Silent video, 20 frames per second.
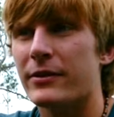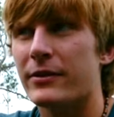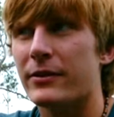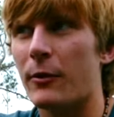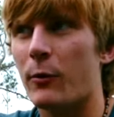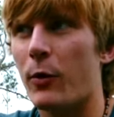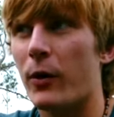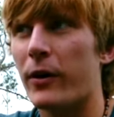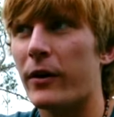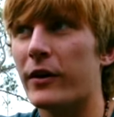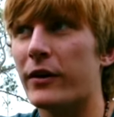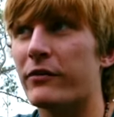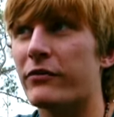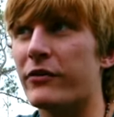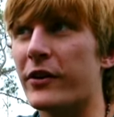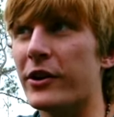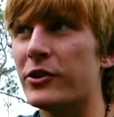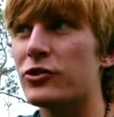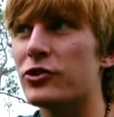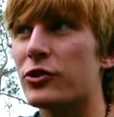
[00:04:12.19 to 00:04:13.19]
the word
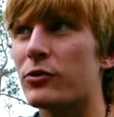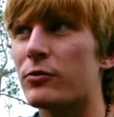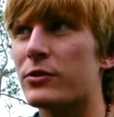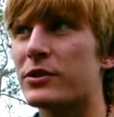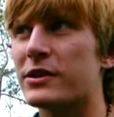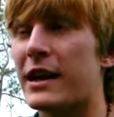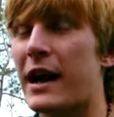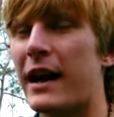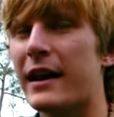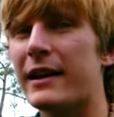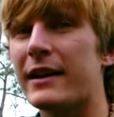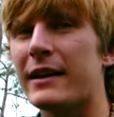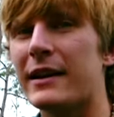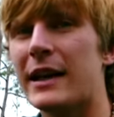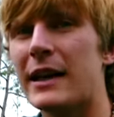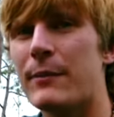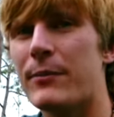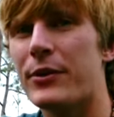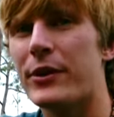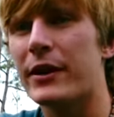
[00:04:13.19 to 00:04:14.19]
adventure was kind of to
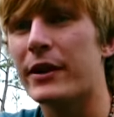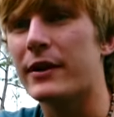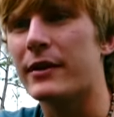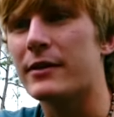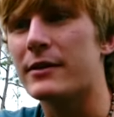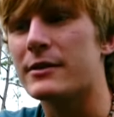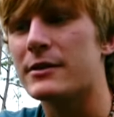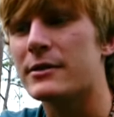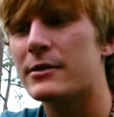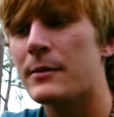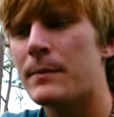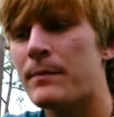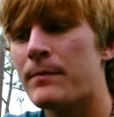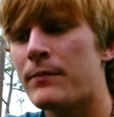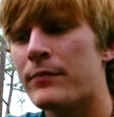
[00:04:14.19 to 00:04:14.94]
keep things